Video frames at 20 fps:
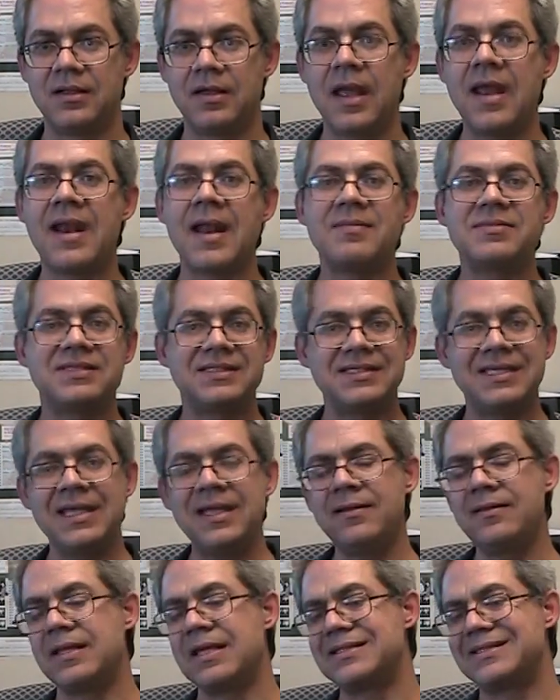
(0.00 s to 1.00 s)
And I'm
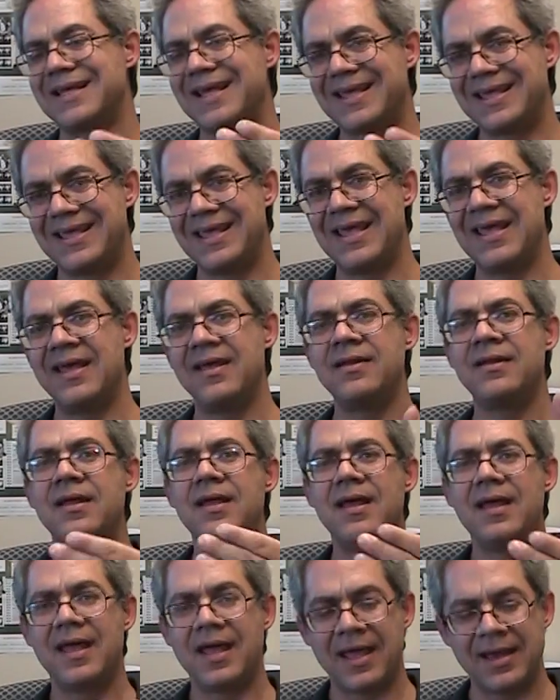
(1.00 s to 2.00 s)
seeing this again
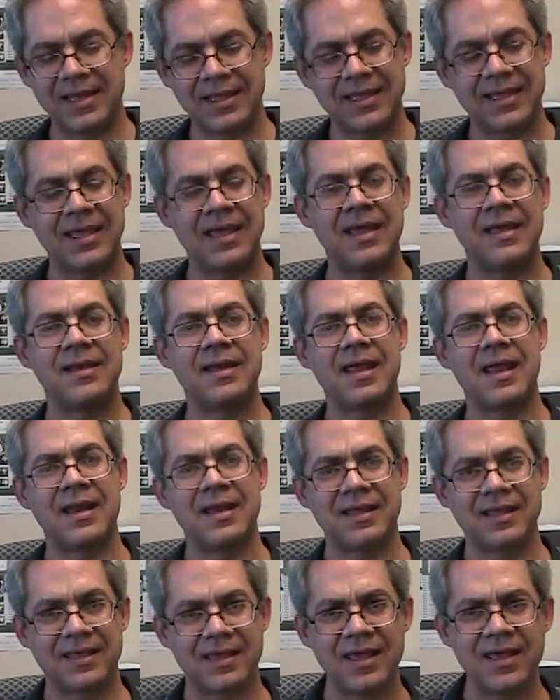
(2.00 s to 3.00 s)
and again and
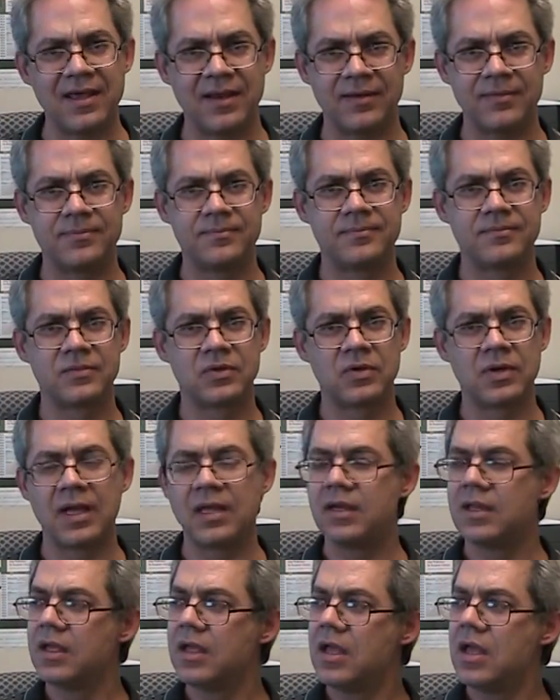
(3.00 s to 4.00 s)
again,
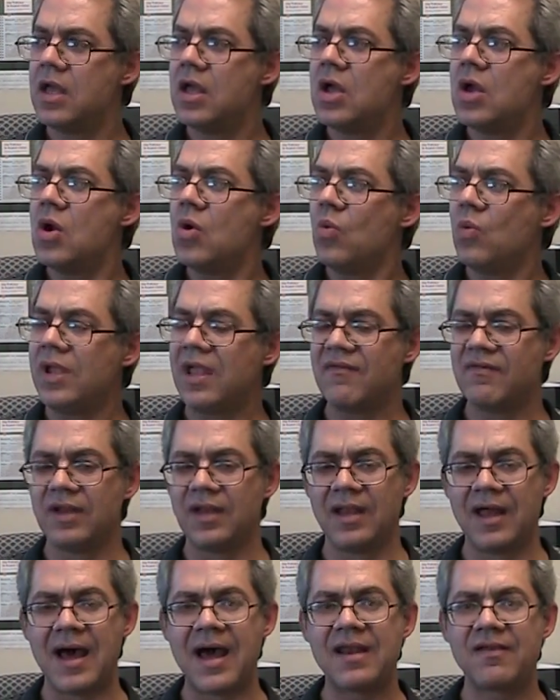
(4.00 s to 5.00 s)
right? We have a
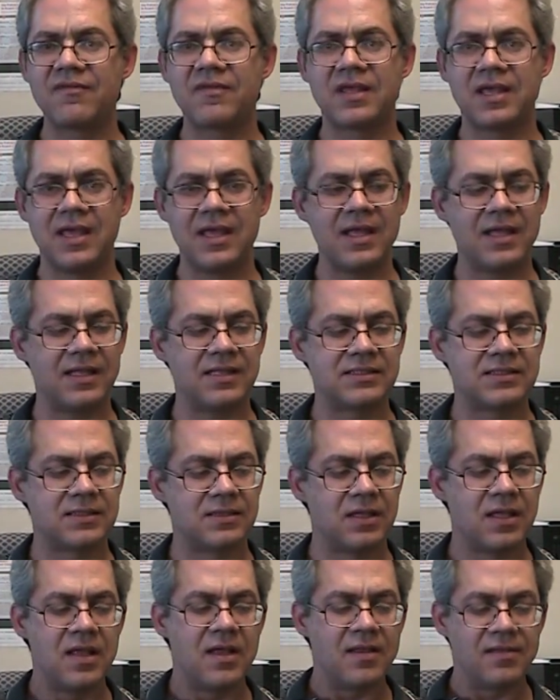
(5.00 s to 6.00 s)
lot of kids
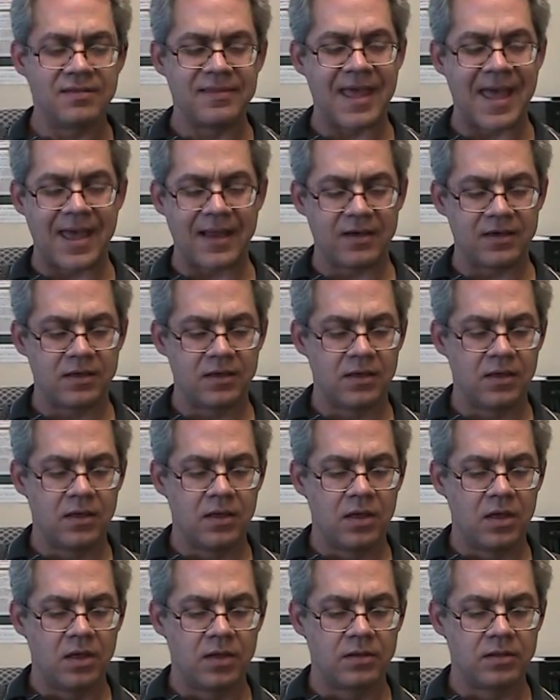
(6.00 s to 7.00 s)
that,
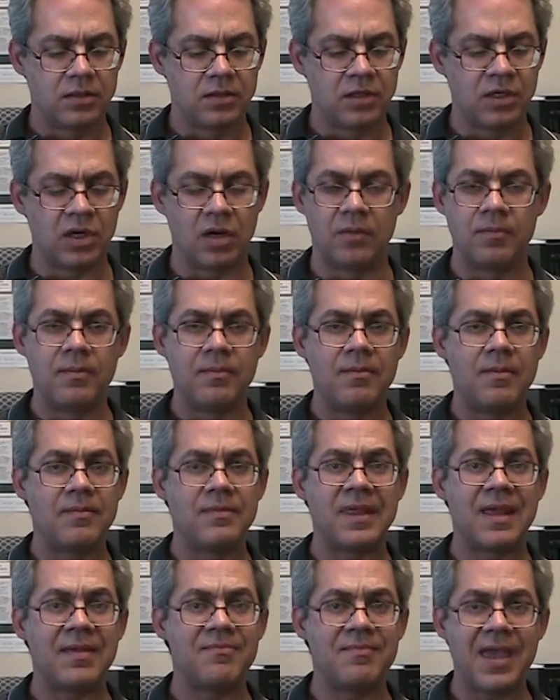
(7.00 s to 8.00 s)

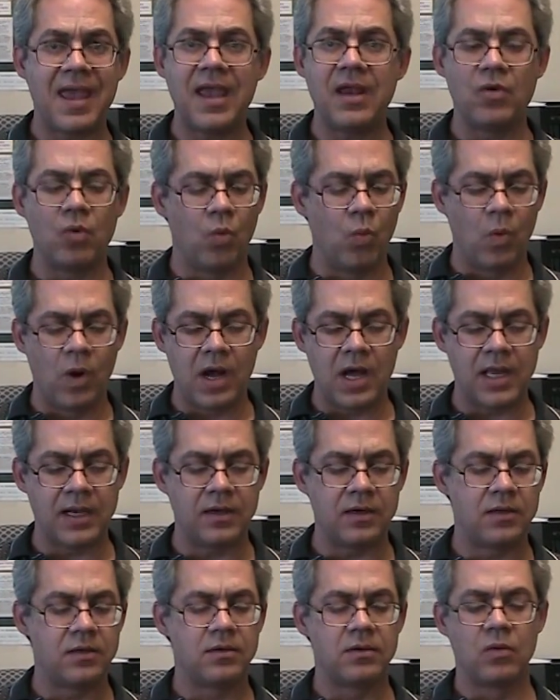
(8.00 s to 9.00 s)
they made
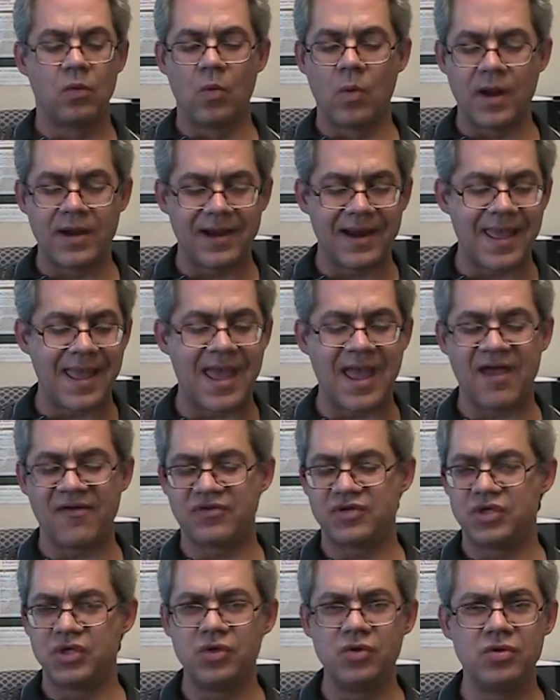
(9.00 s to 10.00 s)
1, 1.5,
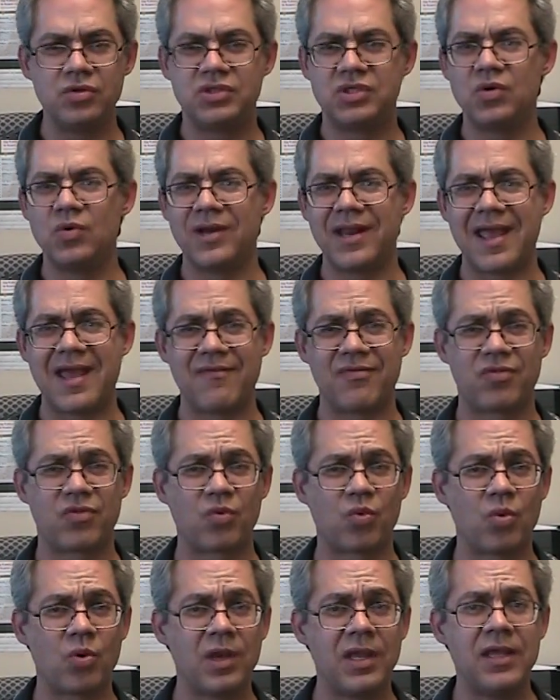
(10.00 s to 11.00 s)
2,
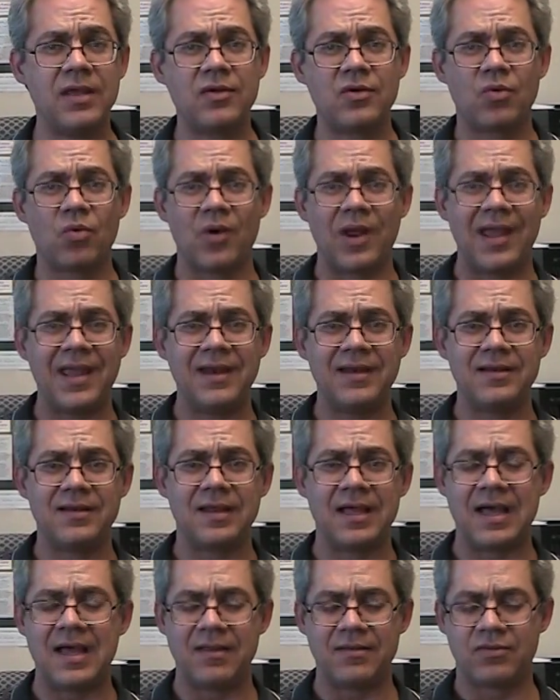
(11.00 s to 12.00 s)

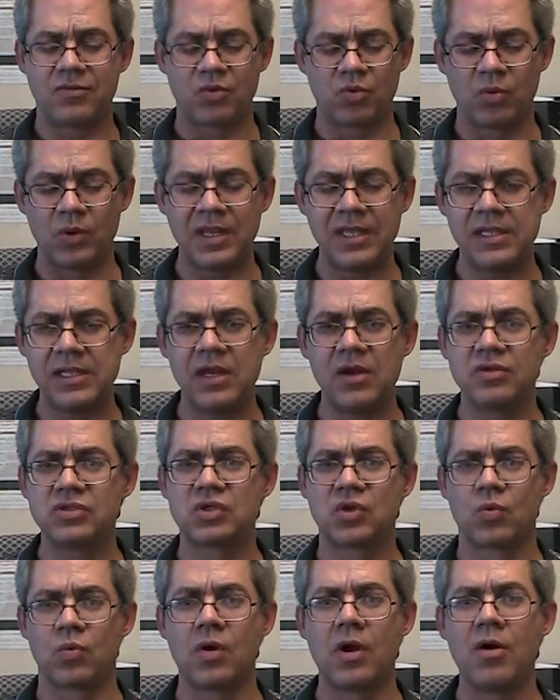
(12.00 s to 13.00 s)
2.5, 3 years
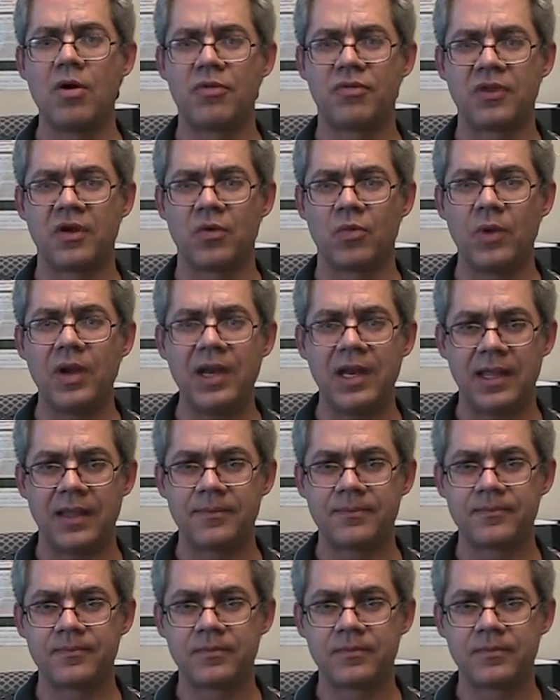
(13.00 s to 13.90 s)
growth in reading.